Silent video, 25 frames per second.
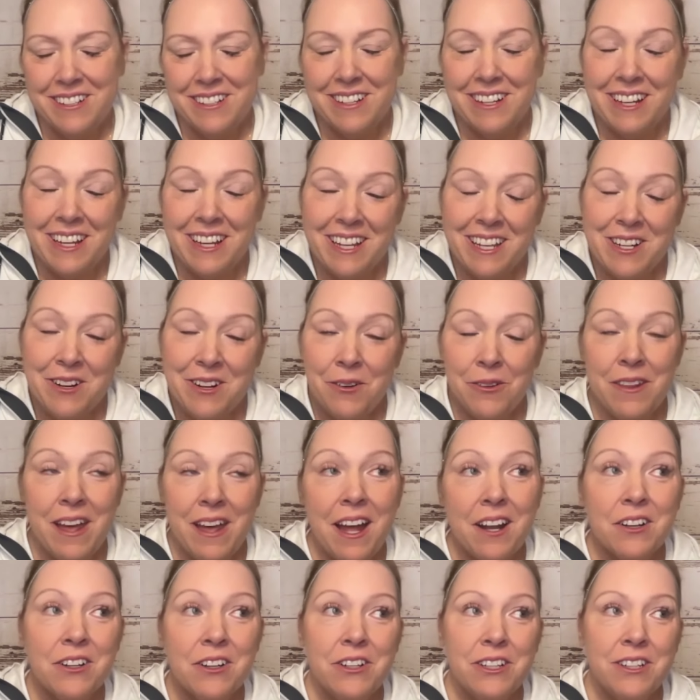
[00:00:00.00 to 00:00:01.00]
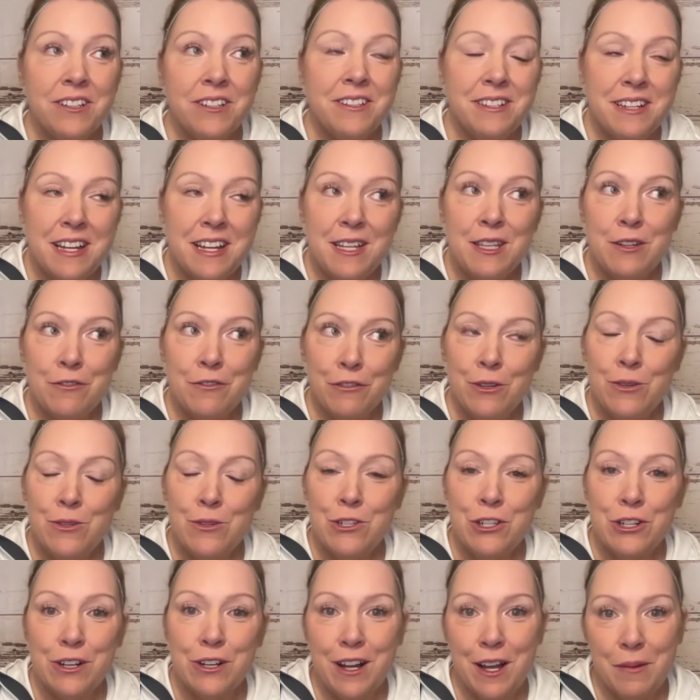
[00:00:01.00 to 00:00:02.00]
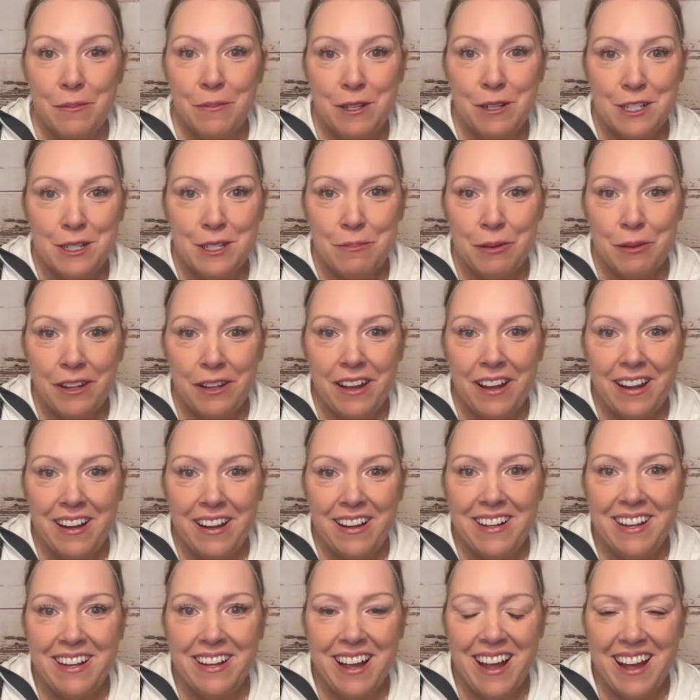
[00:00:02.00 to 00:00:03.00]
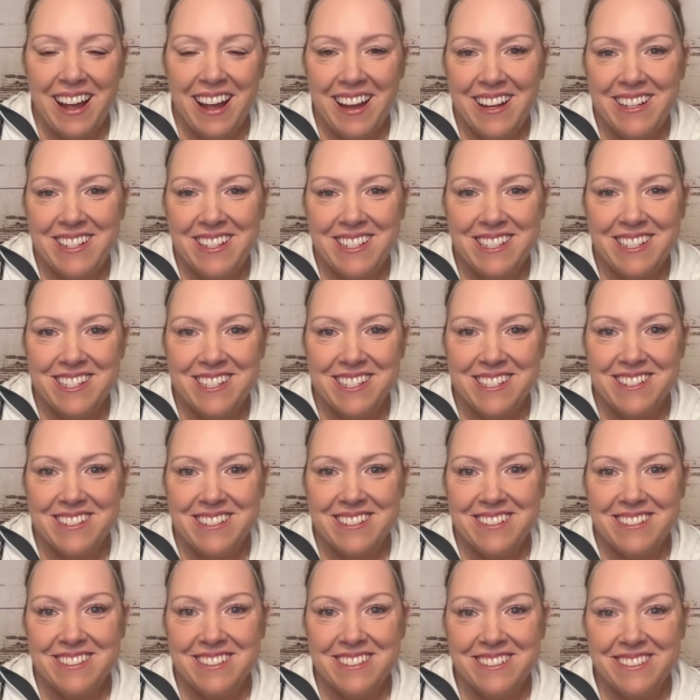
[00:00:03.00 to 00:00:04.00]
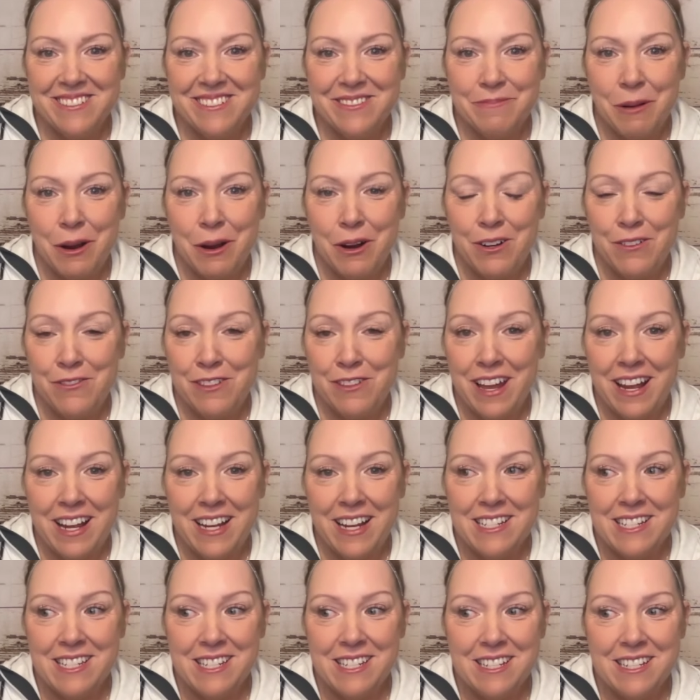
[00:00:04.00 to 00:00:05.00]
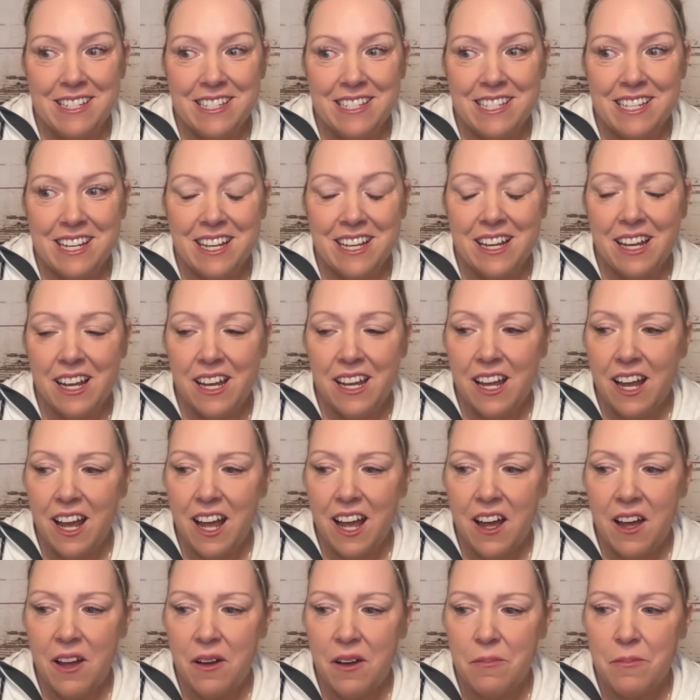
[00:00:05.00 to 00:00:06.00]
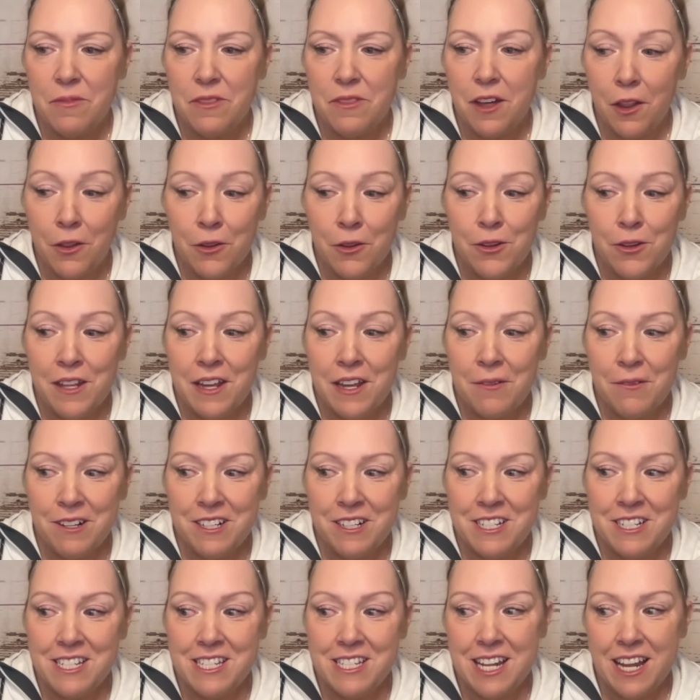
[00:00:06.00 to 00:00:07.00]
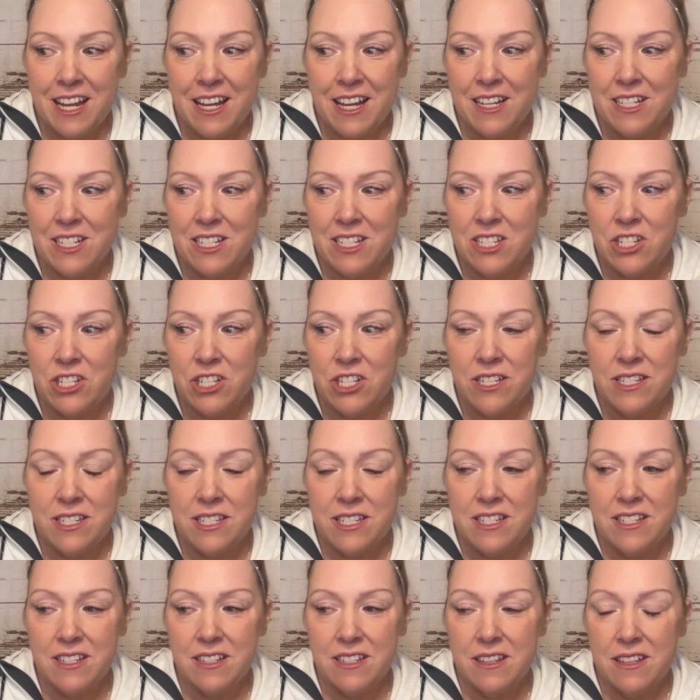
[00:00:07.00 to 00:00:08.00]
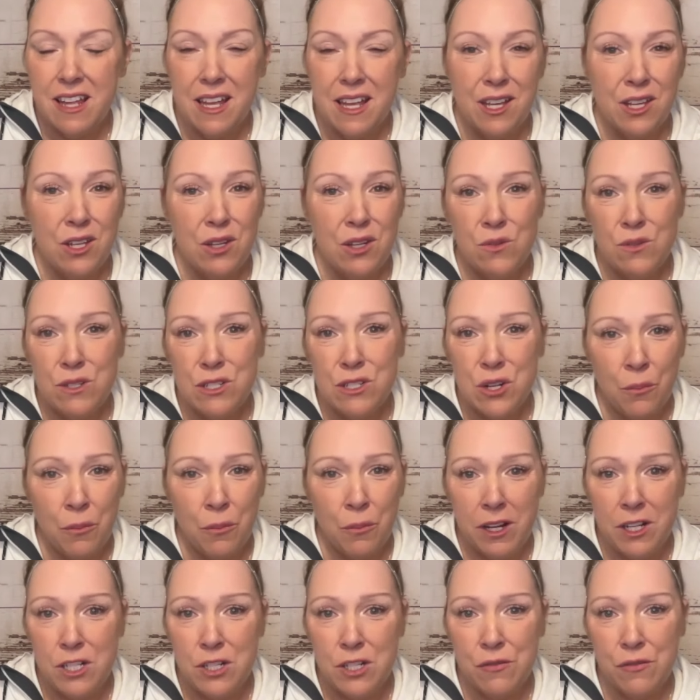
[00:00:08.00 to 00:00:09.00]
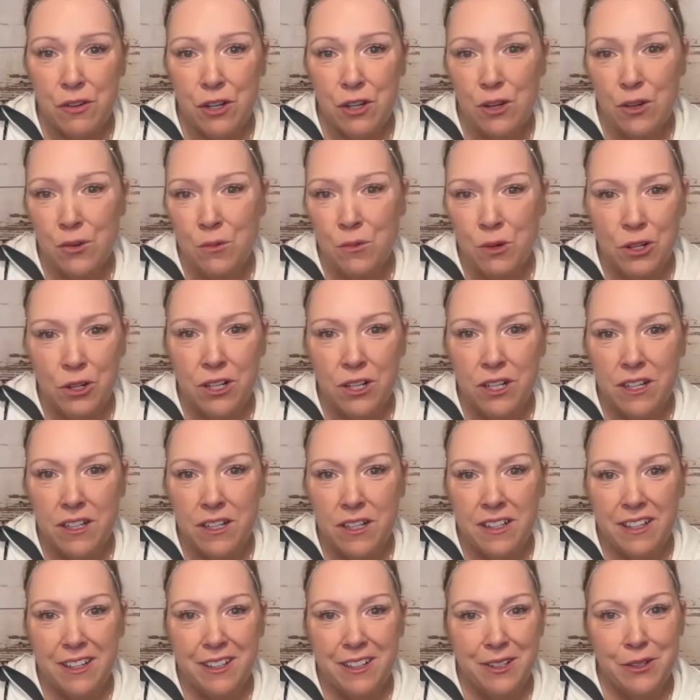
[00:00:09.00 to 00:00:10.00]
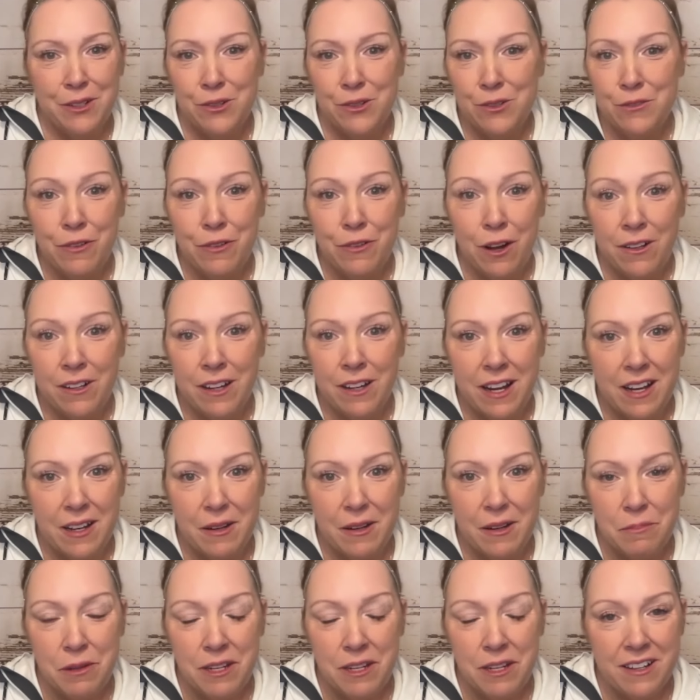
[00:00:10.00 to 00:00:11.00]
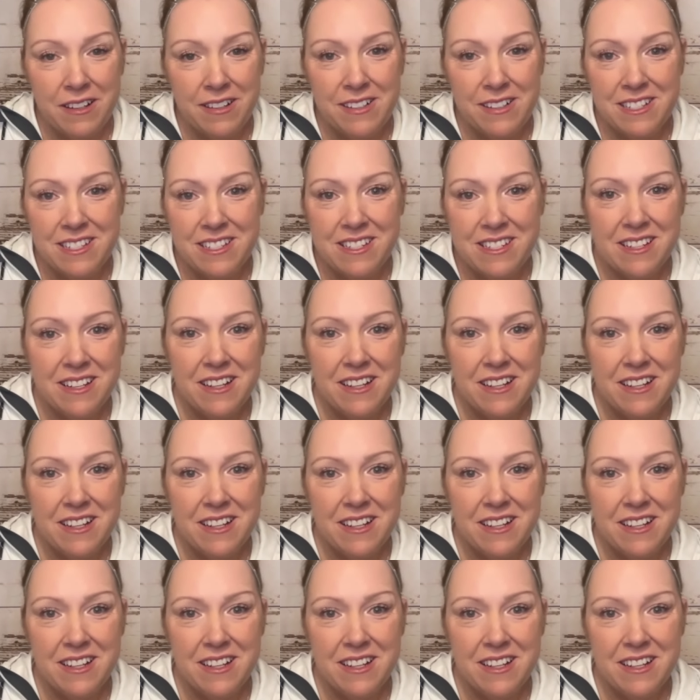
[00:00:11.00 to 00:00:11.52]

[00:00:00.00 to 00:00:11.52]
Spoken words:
that could in the future come into play as part of the ACEs. The other thing I wanted to say is just thank you so much for your work in Uvalde because